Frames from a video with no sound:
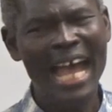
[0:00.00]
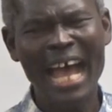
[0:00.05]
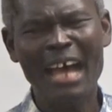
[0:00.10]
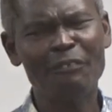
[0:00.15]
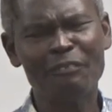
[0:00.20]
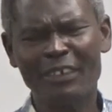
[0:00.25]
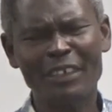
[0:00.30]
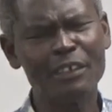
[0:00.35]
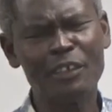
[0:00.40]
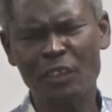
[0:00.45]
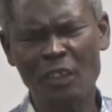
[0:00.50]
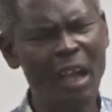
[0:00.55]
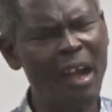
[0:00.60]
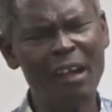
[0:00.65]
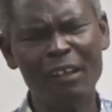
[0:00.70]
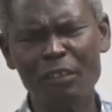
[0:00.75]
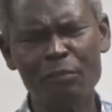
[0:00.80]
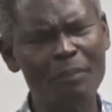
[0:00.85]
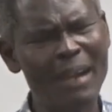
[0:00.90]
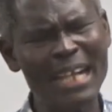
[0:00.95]
Every
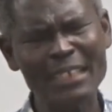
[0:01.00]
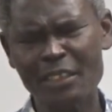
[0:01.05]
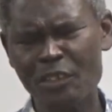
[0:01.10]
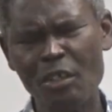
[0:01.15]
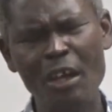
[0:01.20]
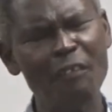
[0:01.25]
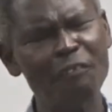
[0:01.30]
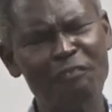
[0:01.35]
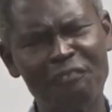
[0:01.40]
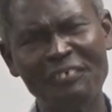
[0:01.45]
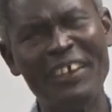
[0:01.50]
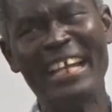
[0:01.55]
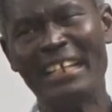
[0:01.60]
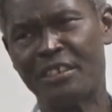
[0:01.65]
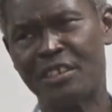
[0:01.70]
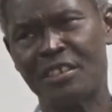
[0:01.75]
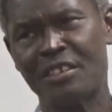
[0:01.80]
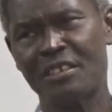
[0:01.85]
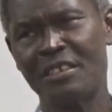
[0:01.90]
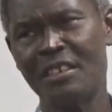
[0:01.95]
tongue must
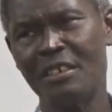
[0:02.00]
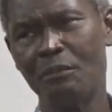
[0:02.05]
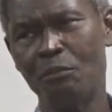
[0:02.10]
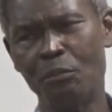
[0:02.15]
confess.